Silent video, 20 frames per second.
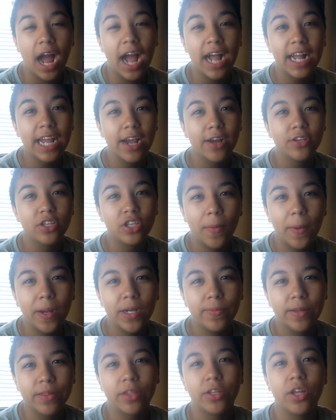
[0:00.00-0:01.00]
I care so much
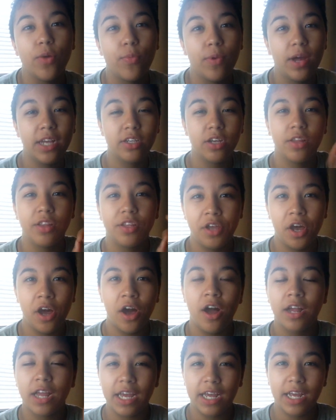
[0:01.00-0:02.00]
about the dog. When I saw the
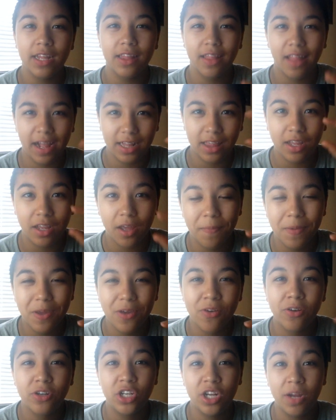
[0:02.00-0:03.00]
dog eat, like, the
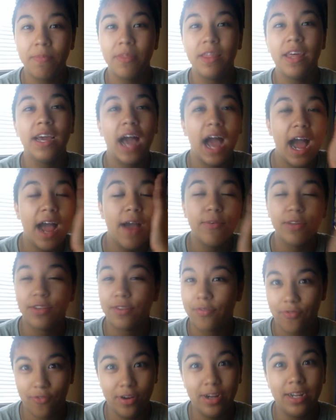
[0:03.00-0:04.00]
computer chip thing, I was
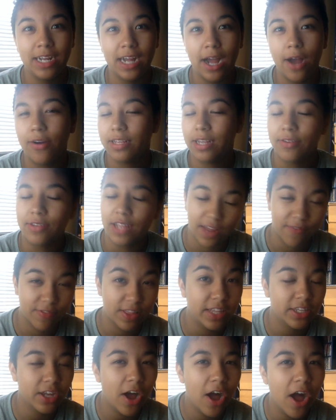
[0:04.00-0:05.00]
freaking out because I was like, if
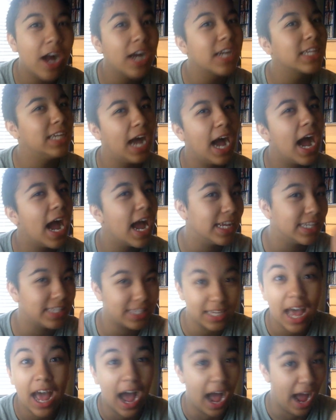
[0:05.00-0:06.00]
the dog dies,